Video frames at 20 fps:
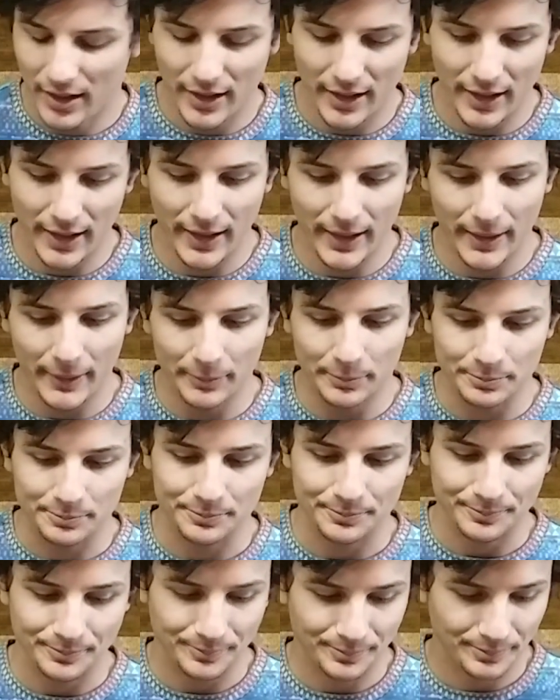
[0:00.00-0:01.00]
But
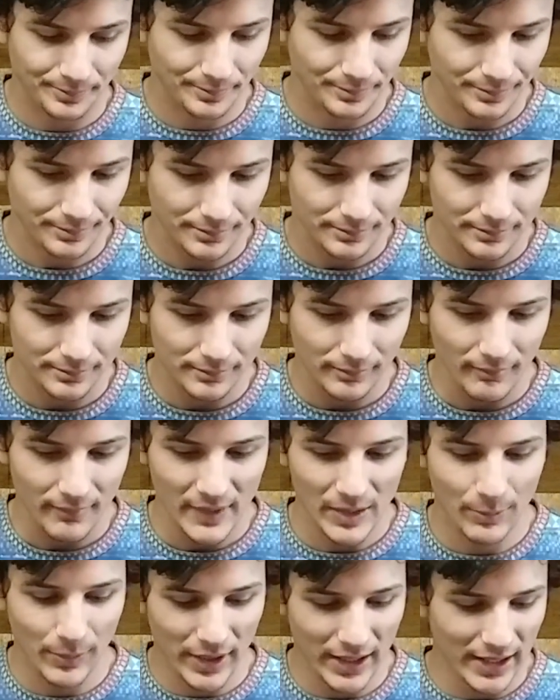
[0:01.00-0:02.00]

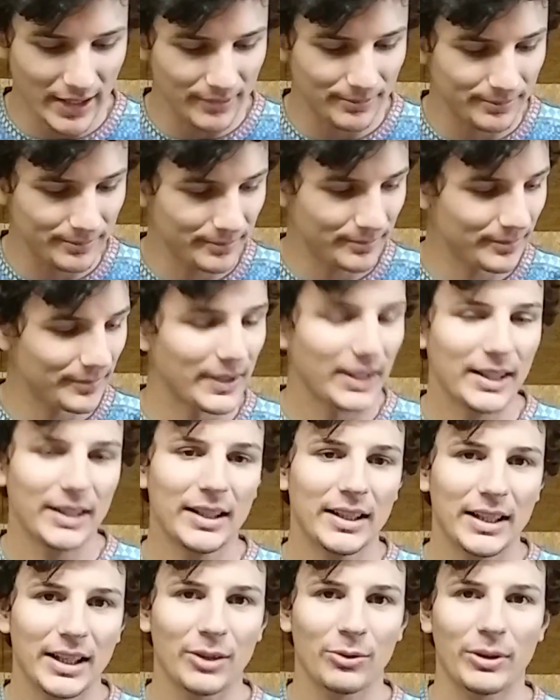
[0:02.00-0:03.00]
yeah,
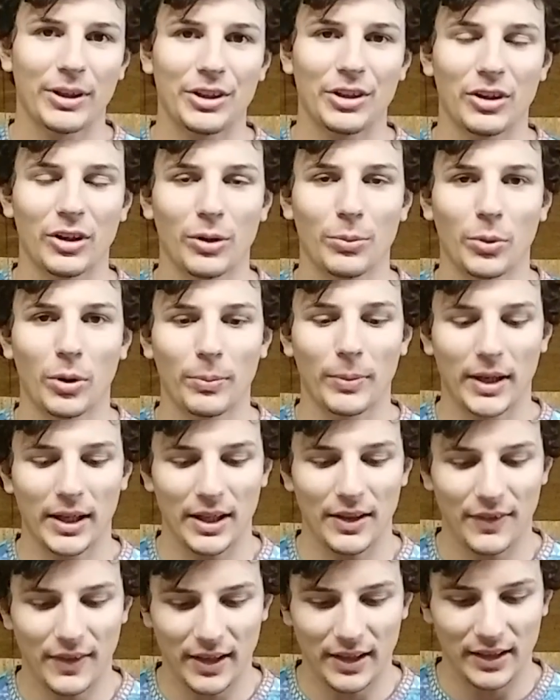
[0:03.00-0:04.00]
it'll run you a little more money
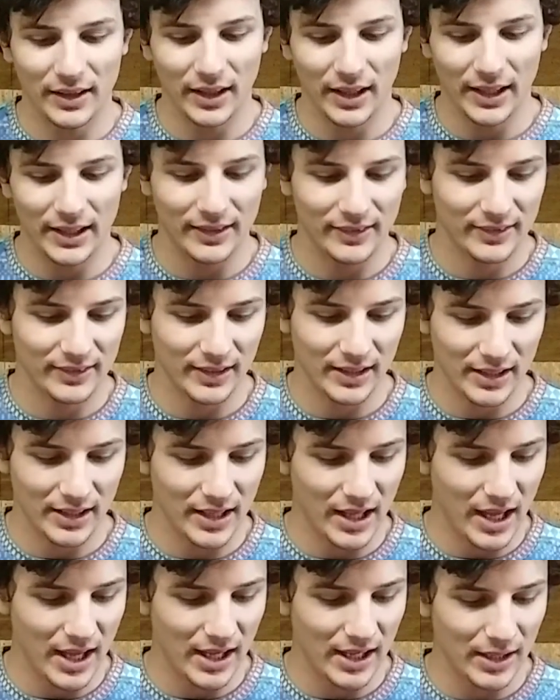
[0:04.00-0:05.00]
than, like, say,
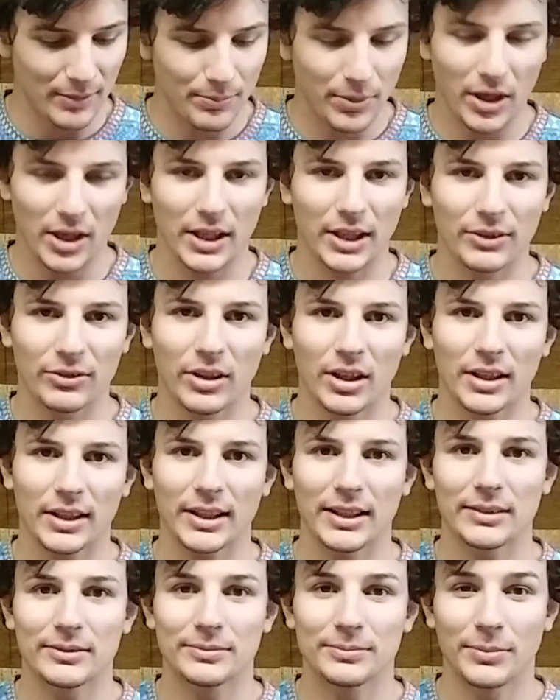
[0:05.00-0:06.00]
a pocket
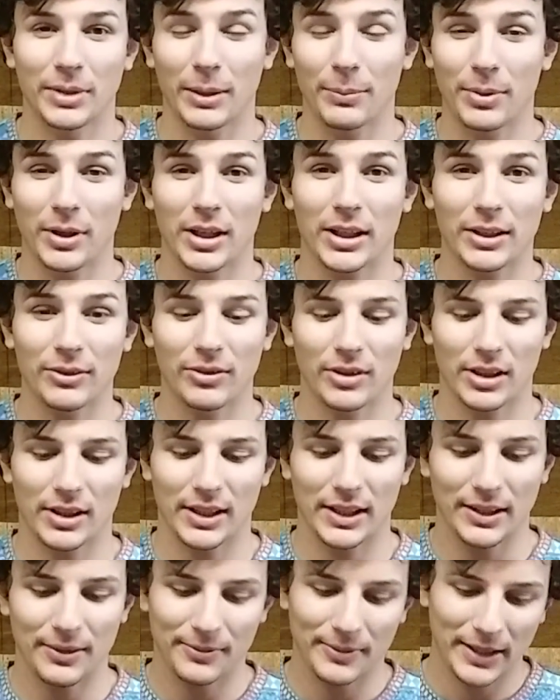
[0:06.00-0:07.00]
rocket. But a pocket
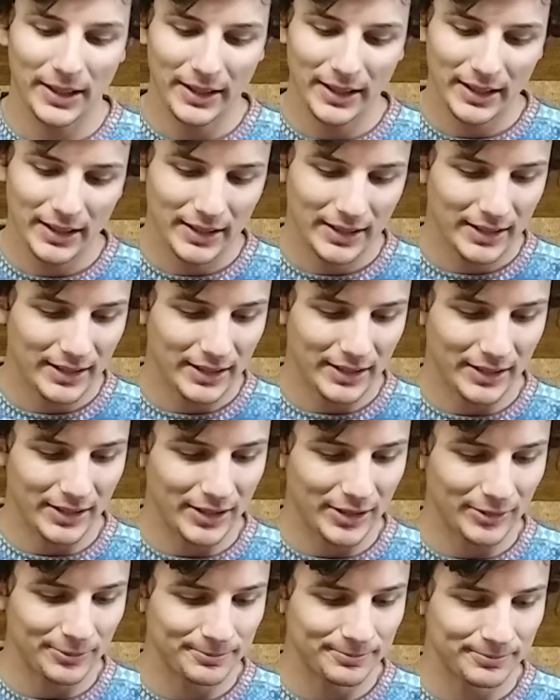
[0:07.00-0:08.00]
rocket,
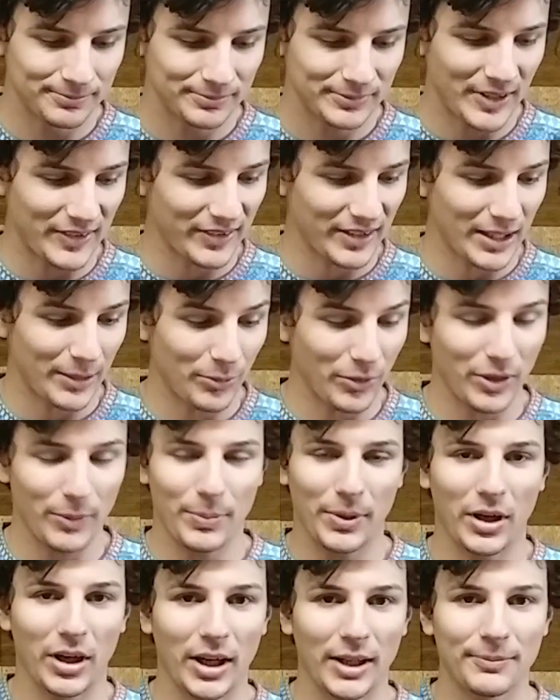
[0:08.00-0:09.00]
doesn't come with a
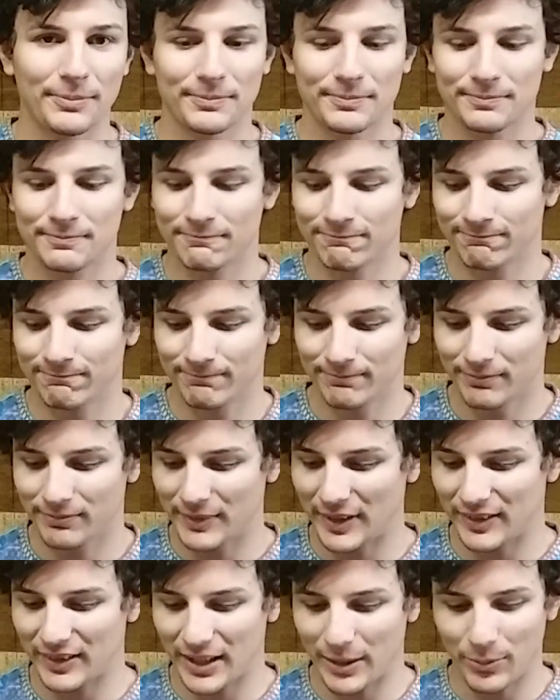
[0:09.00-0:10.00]
pot,
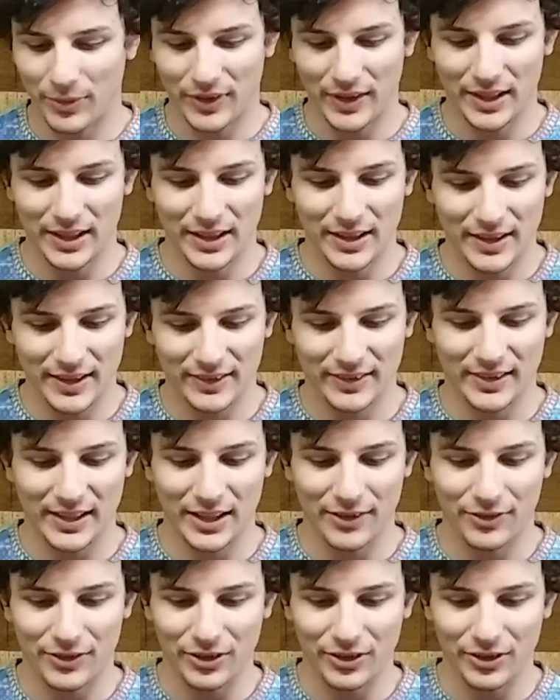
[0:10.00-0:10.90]
doesn't come with any of this stuff.